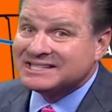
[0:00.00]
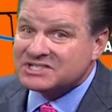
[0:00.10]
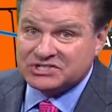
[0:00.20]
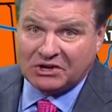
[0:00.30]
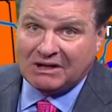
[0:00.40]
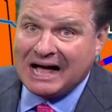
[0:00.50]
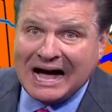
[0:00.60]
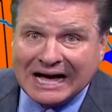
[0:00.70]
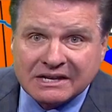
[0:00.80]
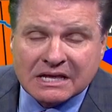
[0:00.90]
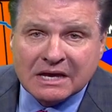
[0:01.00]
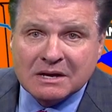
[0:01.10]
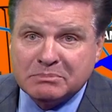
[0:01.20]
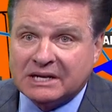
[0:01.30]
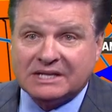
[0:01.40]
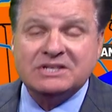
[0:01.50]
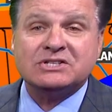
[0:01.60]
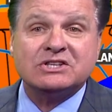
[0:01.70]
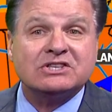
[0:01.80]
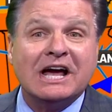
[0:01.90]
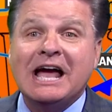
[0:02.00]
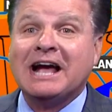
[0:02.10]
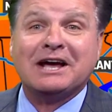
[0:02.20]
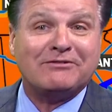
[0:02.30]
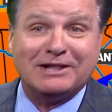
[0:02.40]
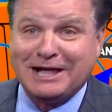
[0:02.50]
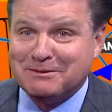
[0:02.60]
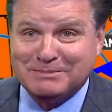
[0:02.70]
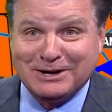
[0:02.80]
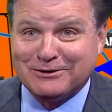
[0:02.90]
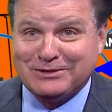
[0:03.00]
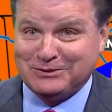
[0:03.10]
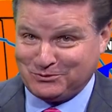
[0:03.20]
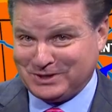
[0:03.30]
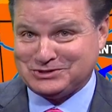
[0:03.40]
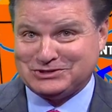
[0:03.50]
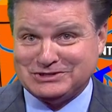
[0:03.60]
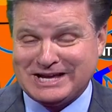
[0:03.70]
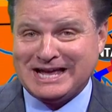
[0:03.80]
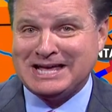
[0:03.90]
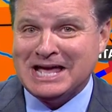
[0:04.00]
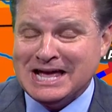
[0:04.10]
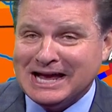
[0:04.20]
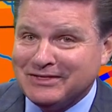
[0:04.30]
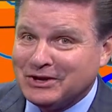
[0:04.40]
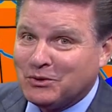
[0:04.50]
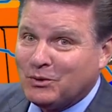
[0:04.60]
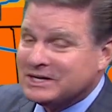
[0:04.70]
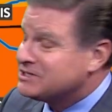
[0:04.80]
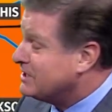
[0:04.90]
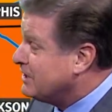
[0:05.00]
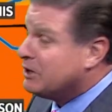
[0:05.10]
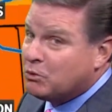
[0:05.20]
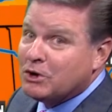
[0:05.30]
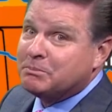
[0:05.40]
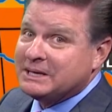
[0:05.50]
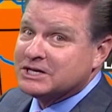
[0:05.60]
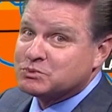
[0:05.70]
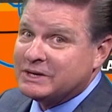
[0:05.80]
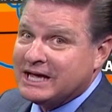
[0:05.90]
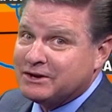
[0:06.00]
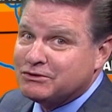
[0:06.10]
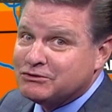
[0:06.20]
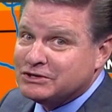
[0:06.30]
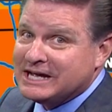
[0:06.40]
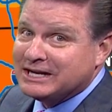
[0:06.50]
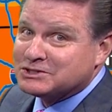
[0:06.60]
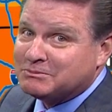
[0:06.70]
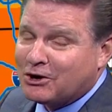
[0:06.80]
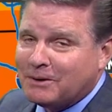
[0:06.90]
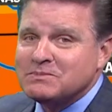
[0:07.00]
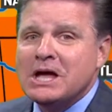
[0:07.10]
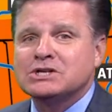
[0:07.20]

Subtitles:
It's still hot, but at least it's a heck of a lot better than it was today and that it will be as we head through the day tomorrow.